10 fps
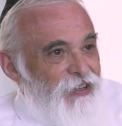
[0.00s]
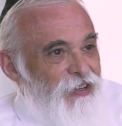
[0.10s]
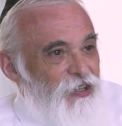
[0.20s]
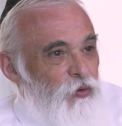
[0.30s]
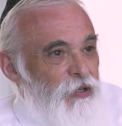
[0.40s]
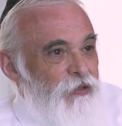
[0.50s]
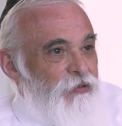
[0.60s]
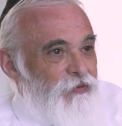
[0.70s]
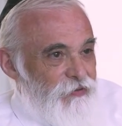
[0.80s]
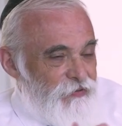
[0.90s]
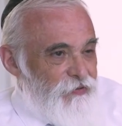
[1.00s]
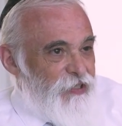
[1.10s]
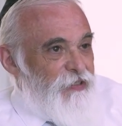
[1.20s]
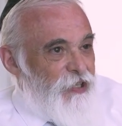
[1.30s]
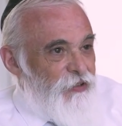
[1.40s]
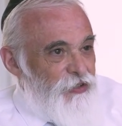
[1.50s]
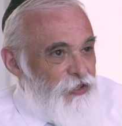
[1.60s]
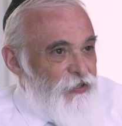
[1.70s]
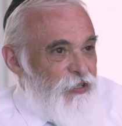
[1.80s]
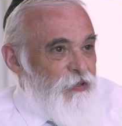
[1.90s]
and we, with
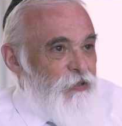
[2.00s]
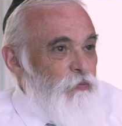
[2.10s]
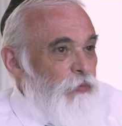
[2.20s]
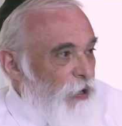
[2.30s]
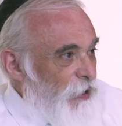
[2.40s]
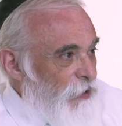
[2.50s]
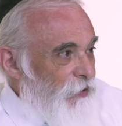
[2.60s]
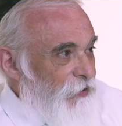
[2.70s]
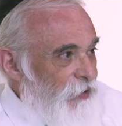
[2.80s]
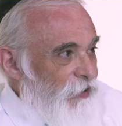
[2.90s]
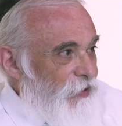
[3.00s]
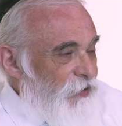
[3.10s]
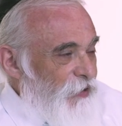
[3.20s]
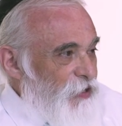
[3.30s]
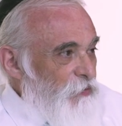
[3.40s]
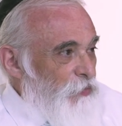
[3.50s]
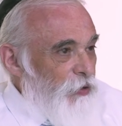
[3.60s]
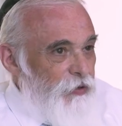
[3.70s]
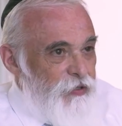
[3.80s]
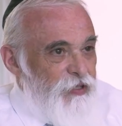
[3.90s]
intelligence, combine these
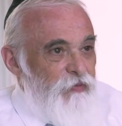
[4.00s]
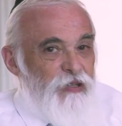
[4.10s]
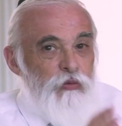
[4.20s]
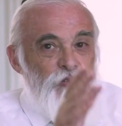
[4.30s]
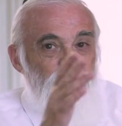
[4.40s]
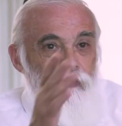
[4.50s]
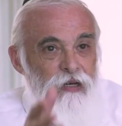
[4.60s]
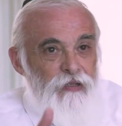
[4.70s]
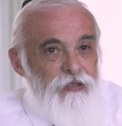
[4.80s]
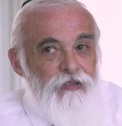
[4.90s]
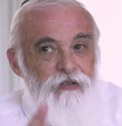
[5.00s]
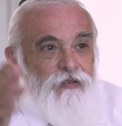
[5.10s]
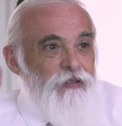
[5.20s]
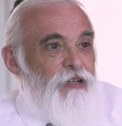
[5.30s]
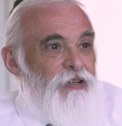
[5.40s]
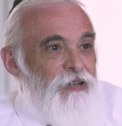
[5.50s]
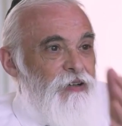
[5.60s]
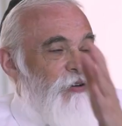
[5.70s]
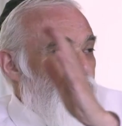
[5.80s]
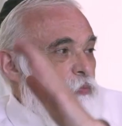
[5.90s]
components to make a beautiful painting or
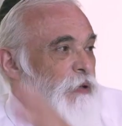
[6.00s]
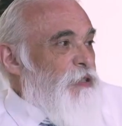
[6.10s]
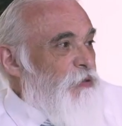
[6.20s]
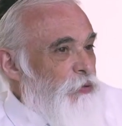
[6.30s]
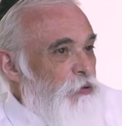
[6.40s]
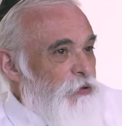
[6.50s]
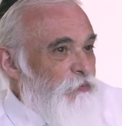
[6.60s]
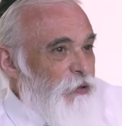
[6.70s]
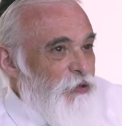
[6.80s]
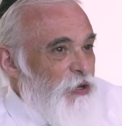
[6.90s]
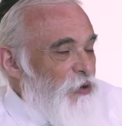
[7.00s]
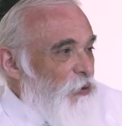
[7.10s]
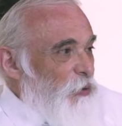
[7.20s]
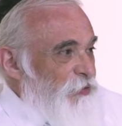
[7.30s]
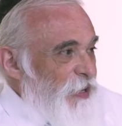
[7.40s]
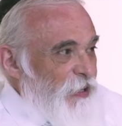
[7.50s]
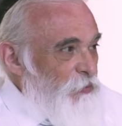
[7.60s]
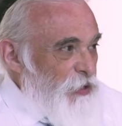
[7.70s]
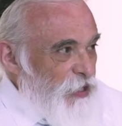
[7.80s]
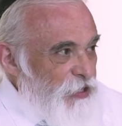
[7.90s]
a complex computer, but all of the
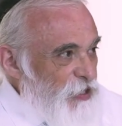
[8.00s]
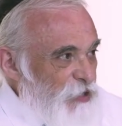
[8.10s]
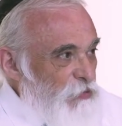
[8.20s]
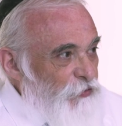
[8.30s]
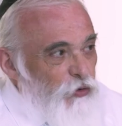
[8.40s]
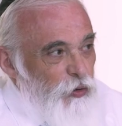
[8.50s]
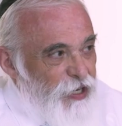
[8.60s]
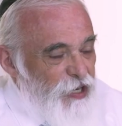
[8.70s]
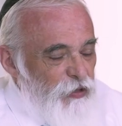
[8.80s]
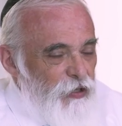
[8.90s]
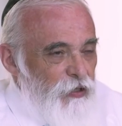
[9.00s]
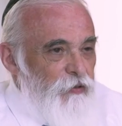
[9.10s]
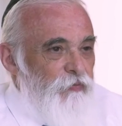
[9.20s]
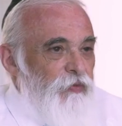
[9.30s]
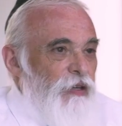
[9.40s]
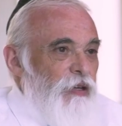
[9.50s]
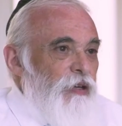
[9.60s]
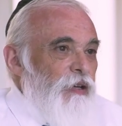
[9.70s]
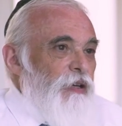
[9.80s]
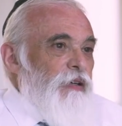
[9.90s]
elements existed before we came along.
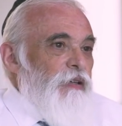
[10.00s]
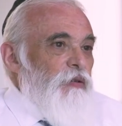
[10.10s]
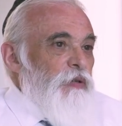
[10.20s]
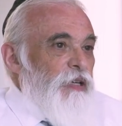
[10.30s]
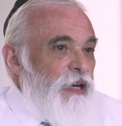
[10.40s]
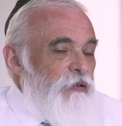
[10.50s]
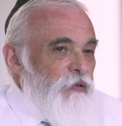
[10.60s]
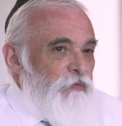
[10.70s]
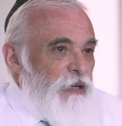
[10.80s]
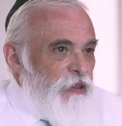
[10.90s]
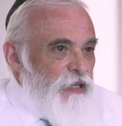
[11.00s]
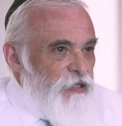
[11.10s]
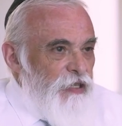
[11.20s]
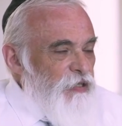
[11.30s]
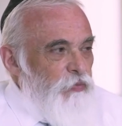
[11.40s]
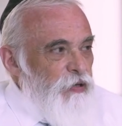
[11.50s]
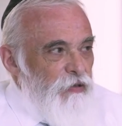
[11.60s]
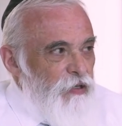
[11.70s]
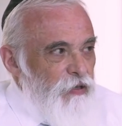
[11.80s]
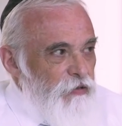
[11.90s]
We can't make things disappear
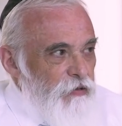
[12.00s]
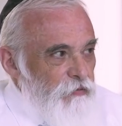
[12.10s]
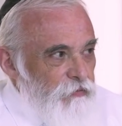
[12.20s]
either.